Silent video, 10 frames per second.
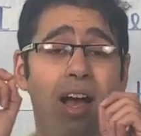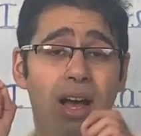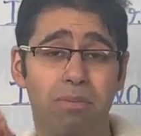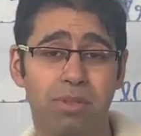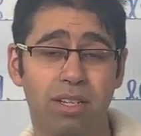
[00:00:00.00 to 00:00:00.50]

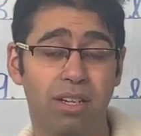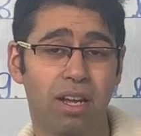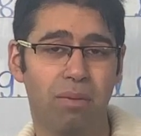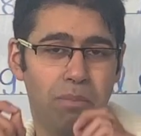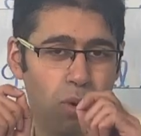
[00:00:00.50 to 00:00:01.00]
up till
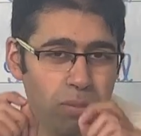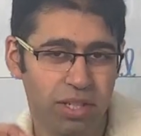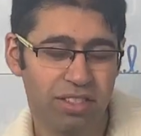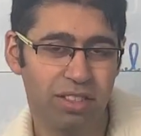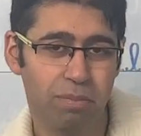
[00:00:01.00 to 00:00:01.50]
a
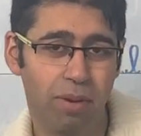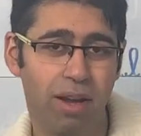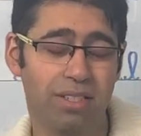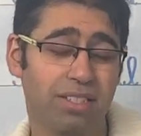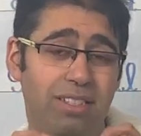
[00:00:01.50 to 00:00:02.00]
moment in the
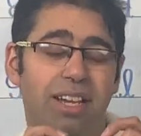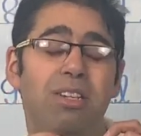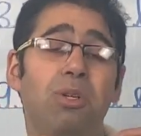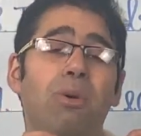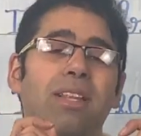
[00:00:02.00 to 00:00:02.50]
past that
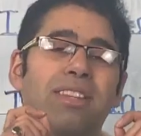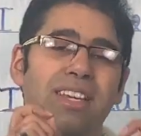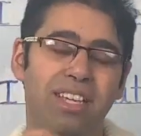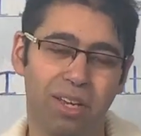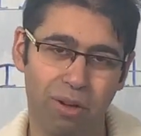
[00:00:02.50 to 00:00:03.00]
you are
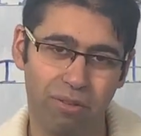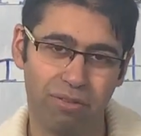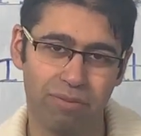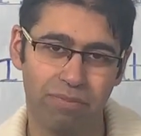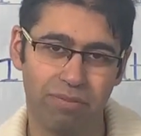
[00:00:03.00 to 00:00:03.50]
thinking of.